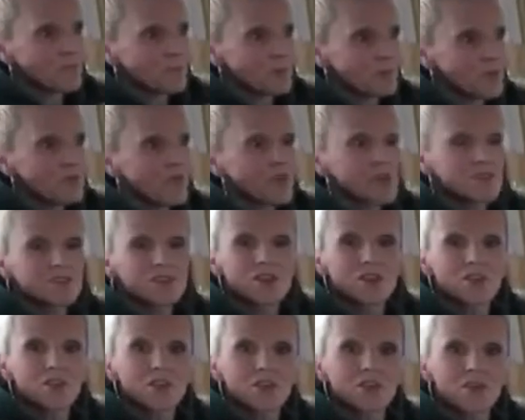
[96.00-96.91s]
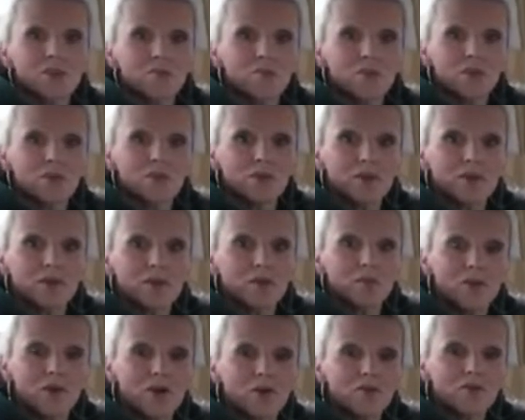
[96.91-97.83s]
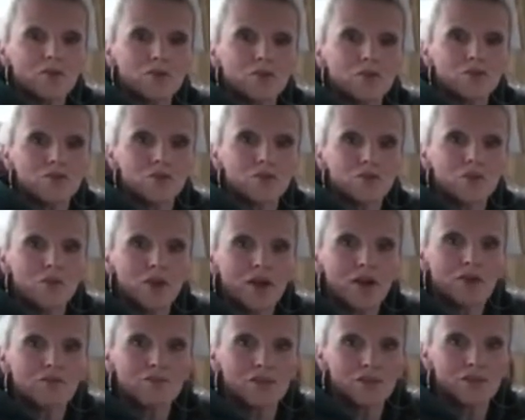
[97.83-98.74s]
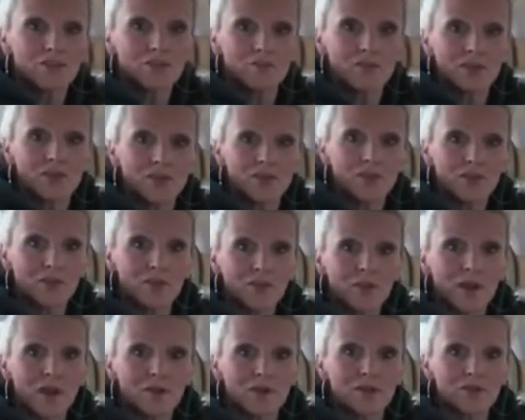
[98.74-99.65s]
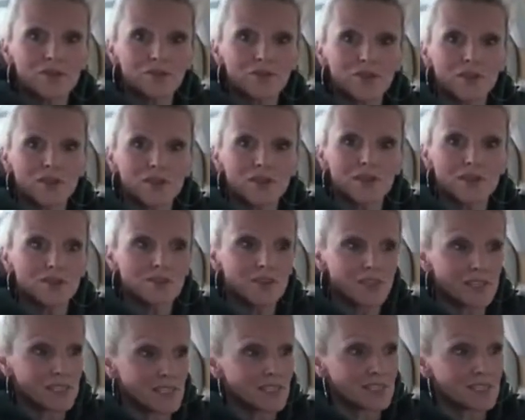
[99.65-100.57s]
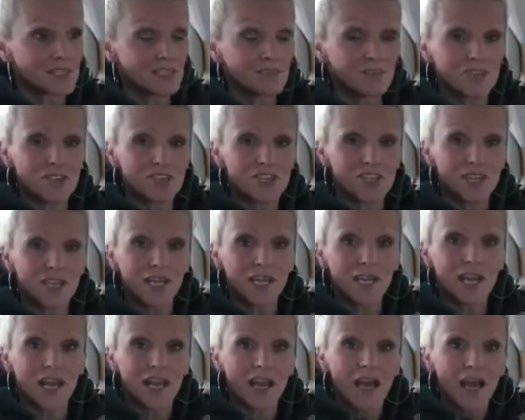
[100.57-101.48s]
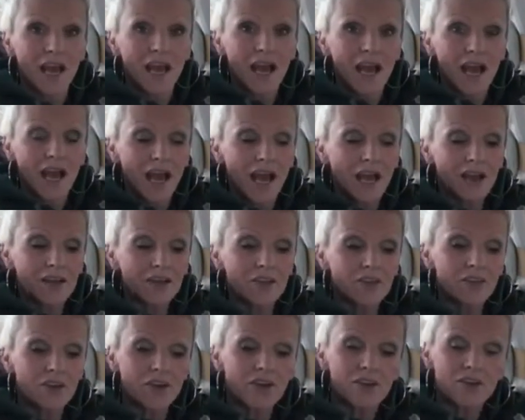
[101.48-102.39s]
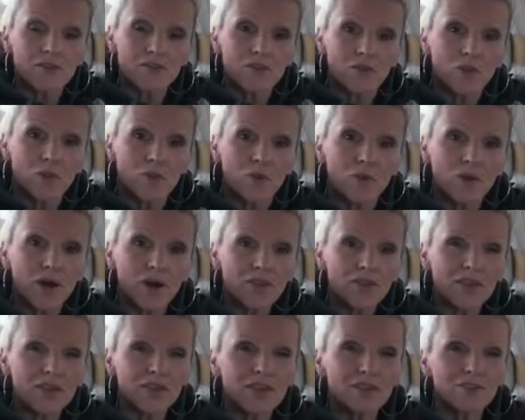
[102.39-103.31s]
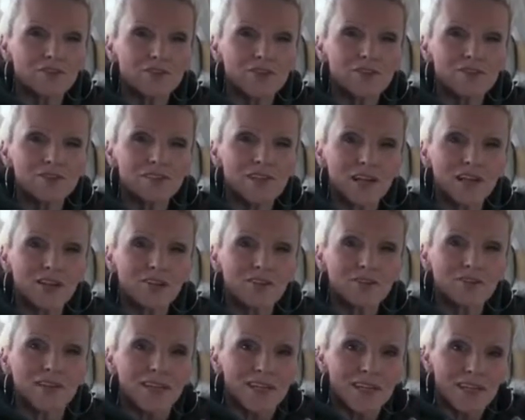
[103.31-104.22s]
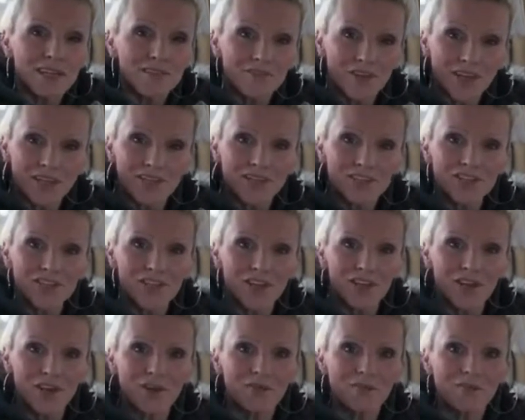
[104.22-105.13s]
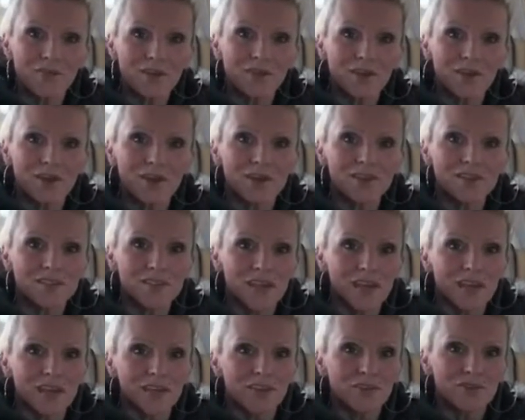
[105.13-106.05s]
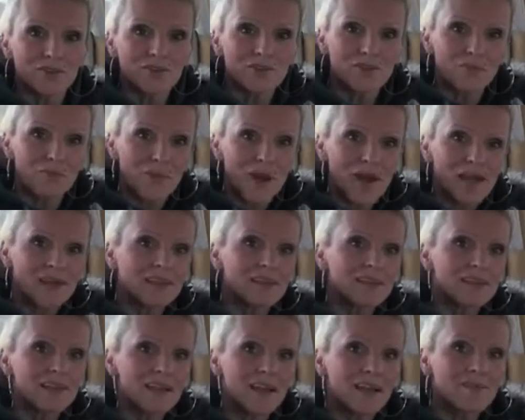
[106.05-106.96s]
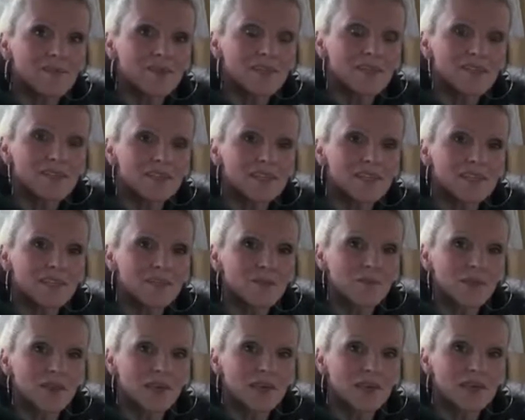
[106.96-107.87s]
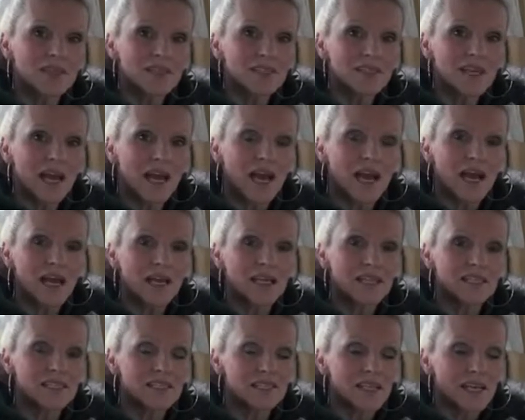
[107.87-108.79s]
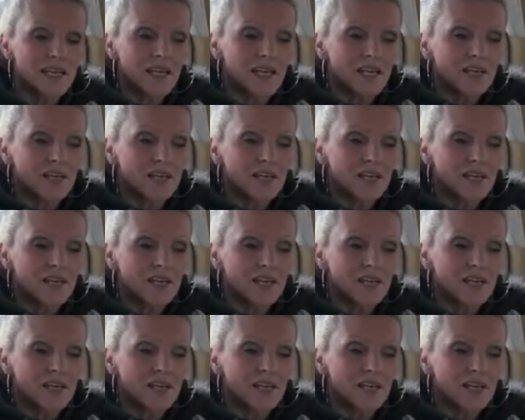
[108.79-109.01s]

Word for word: were pretty much the only people here apart from a few brave fishermen who were out enjoying the fantastic fishing. And third of all, I think it feels like a real adventure, because you're sort of battling the elements a little bit and